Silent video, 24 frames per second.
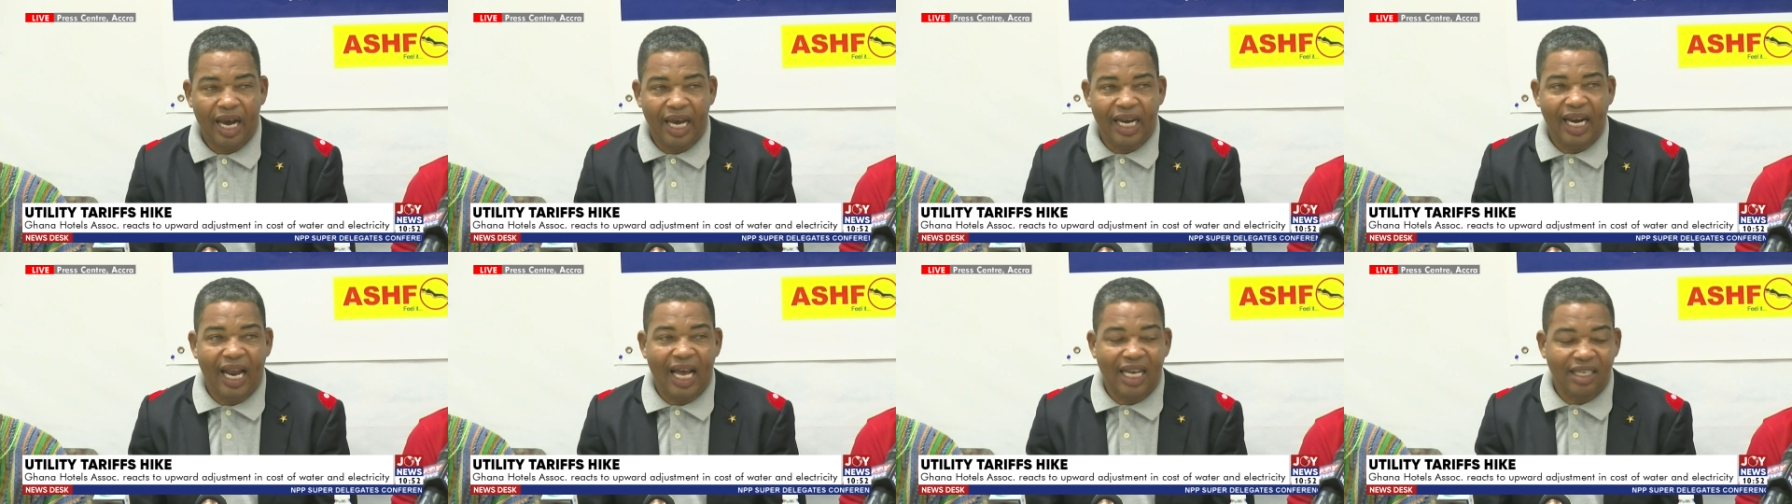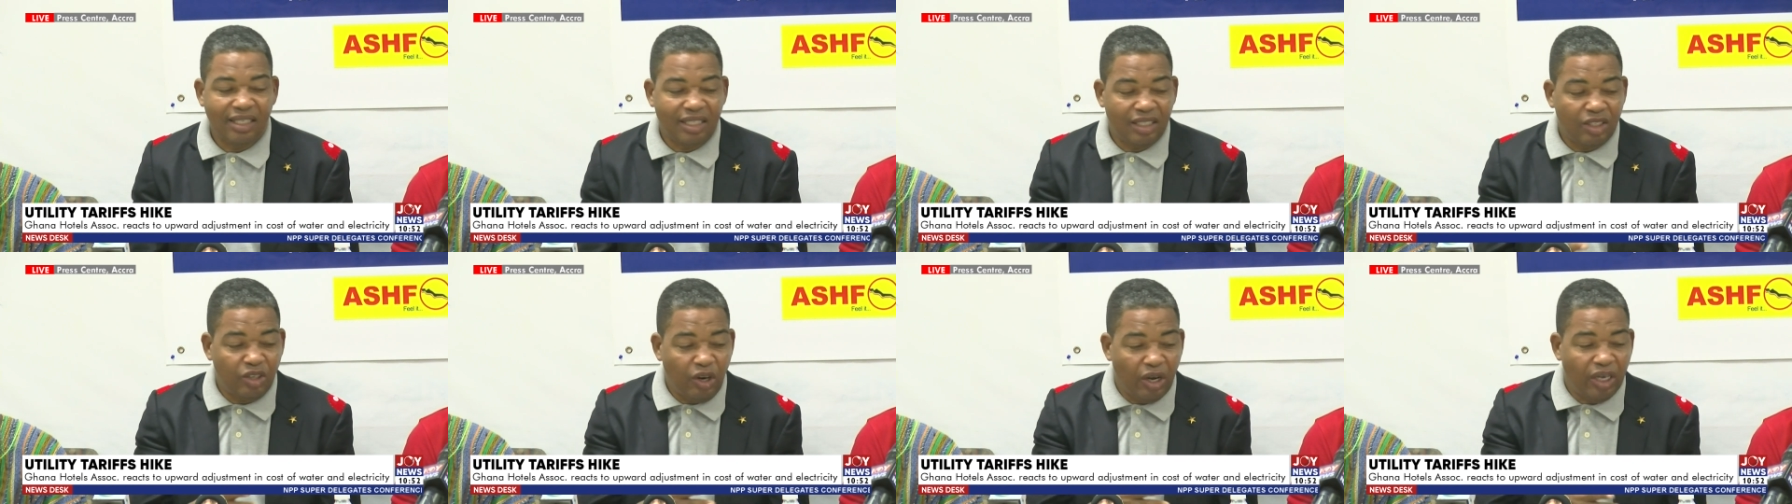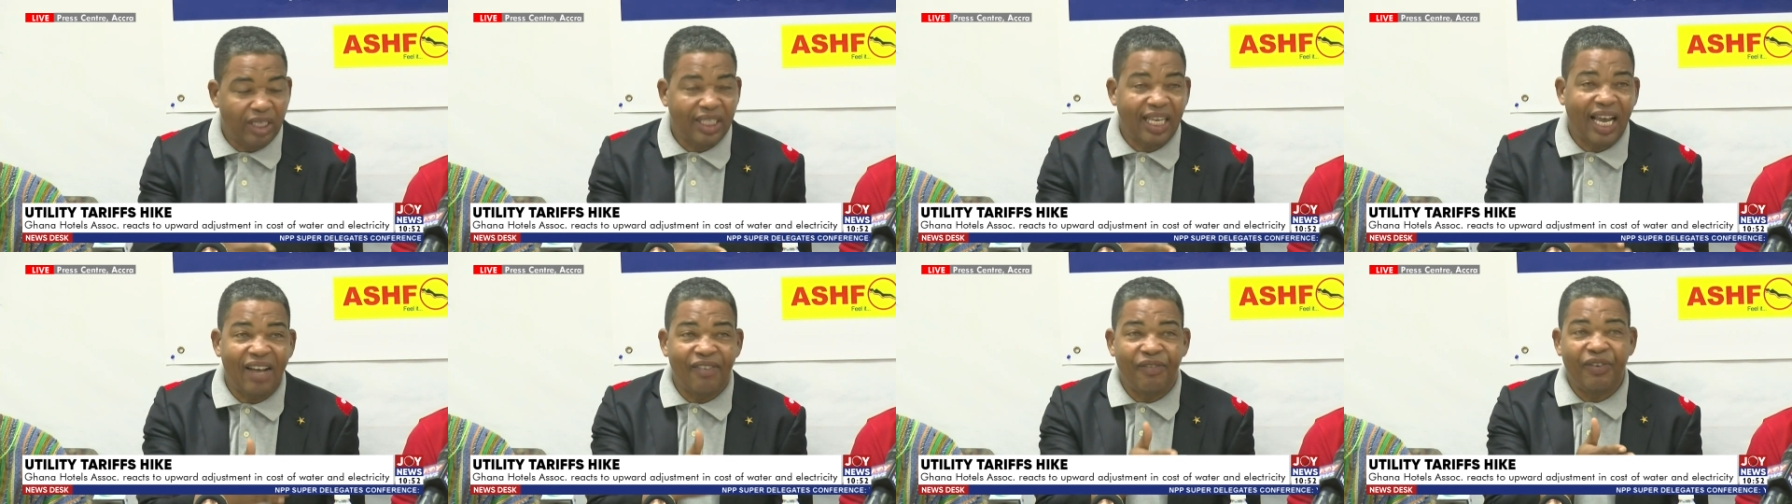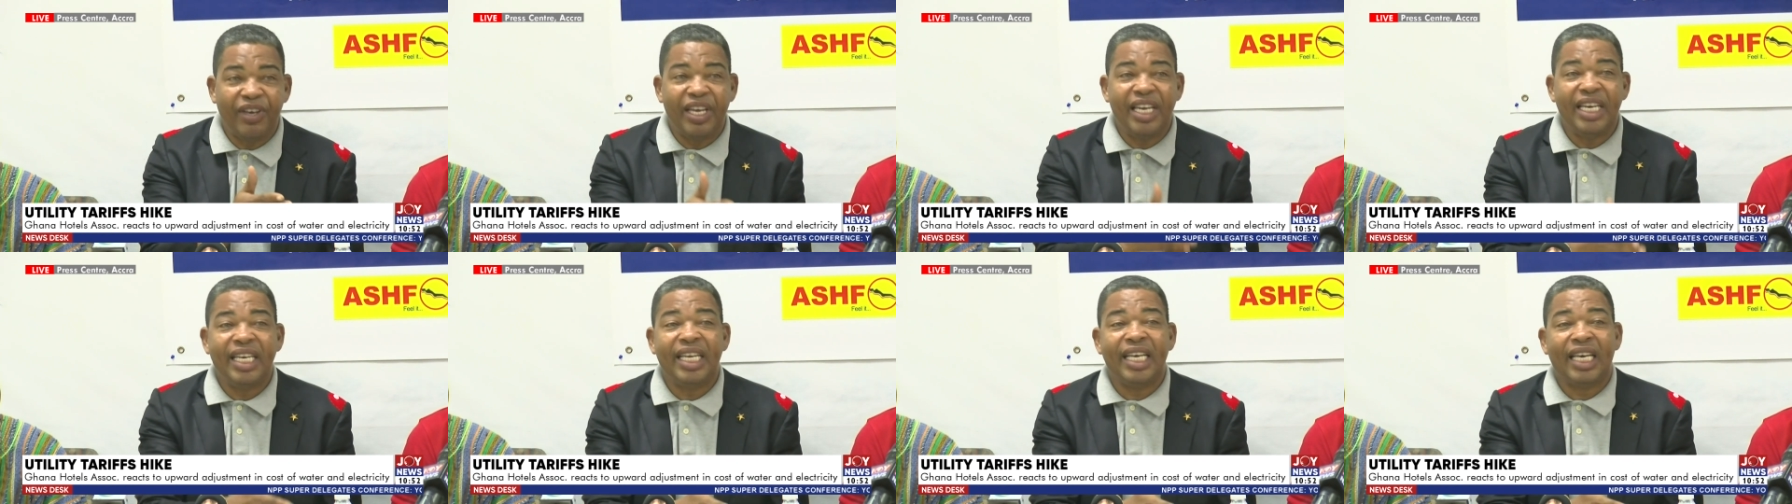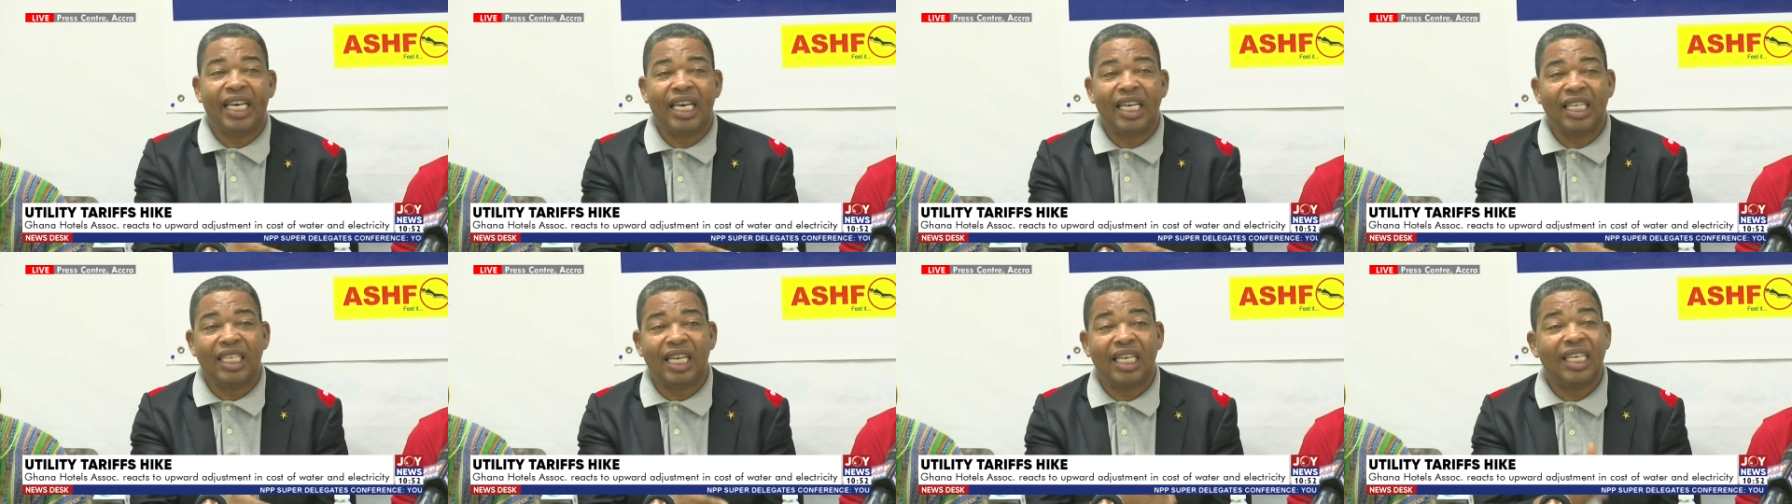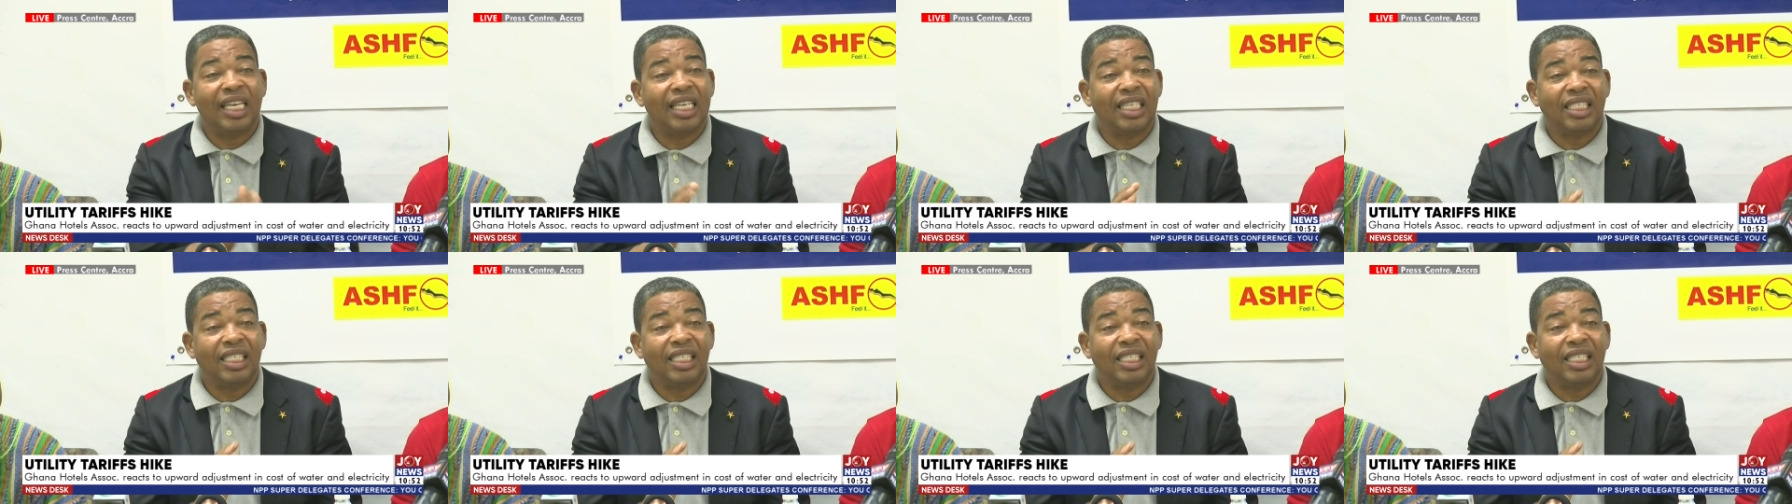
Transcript: And as Doctor have indicated,